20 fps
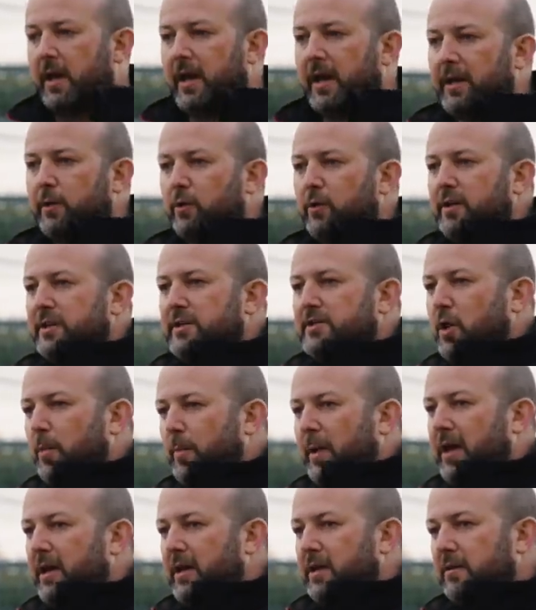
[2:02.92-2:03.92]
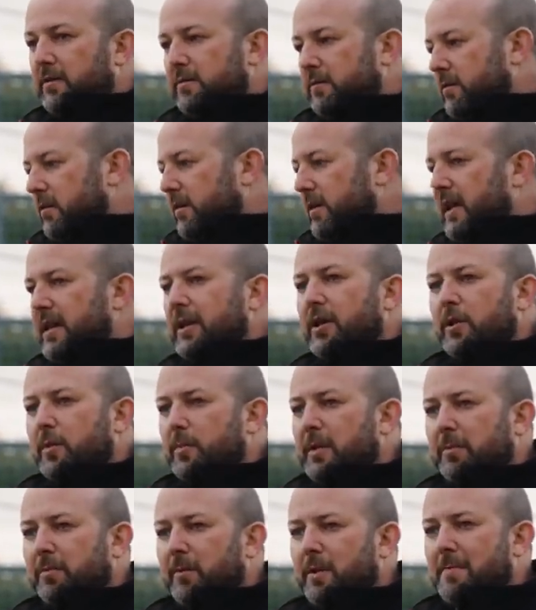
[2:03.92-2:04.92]
Anyone in the top eight, they're the only
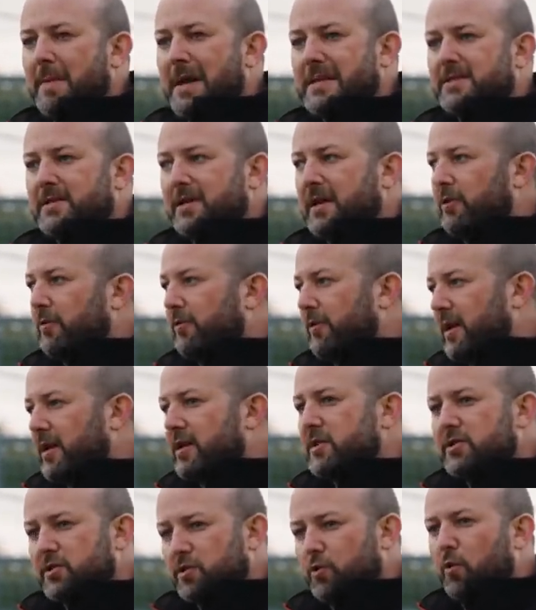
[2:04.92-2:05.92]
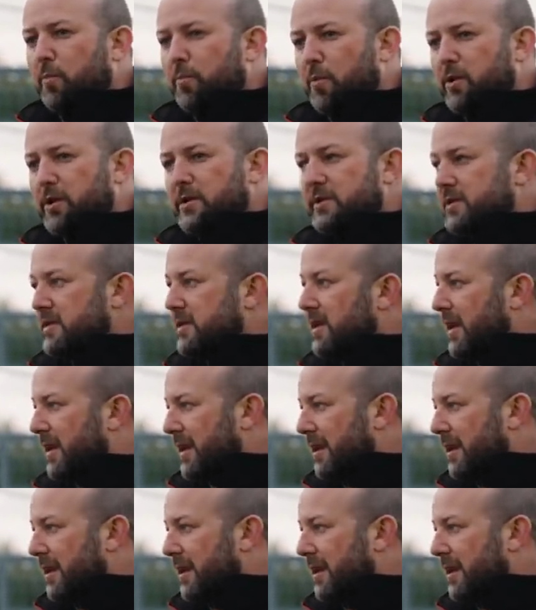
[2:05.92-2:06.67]
people that matter now. They can score points.